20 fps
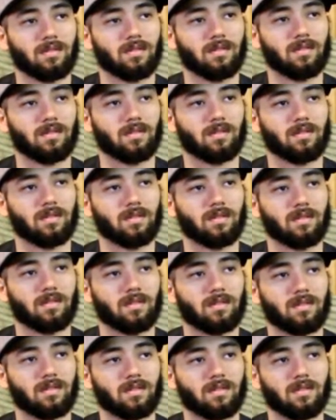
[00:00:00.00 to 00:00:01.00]

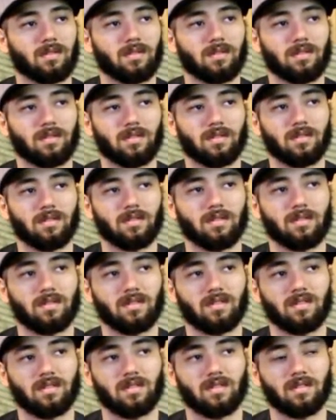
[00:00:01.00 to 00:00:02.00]

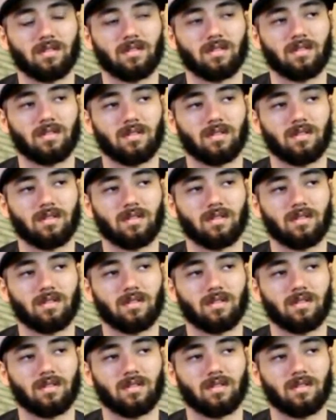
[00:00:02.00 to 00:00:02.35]
(silent)